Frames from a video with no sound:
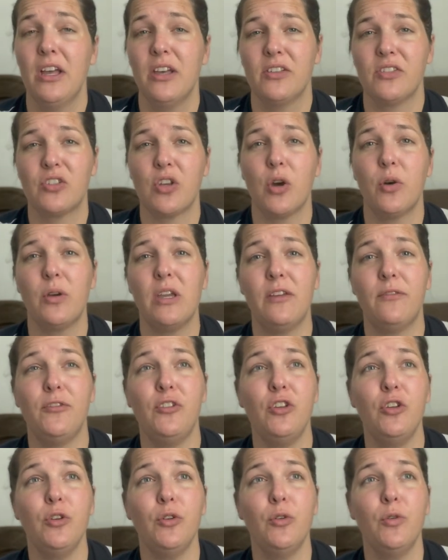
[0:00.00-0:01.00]
So if
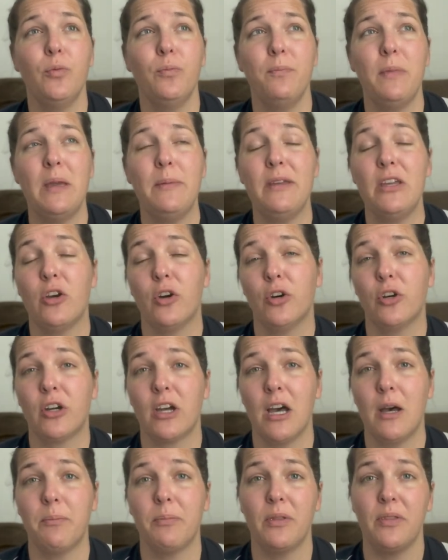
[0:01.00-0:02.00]
you maybe hook
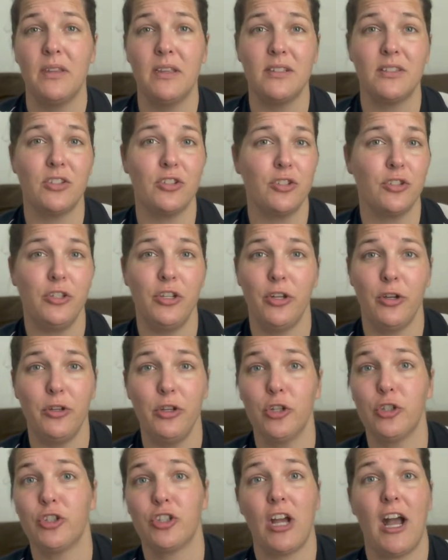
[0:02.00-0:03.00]
up this, you know,
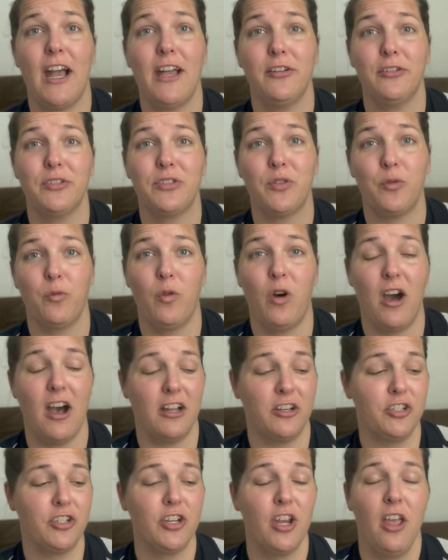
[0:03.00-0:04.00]
your child's
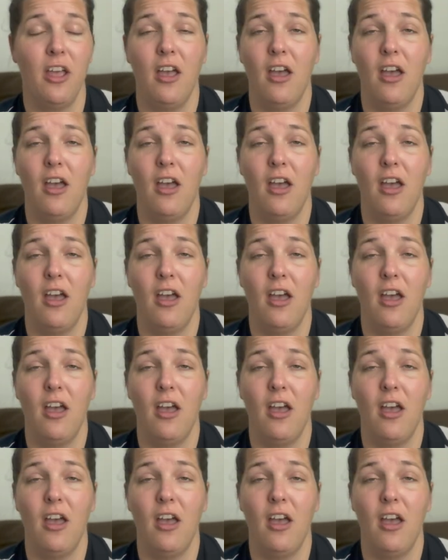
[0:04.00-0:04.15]
watch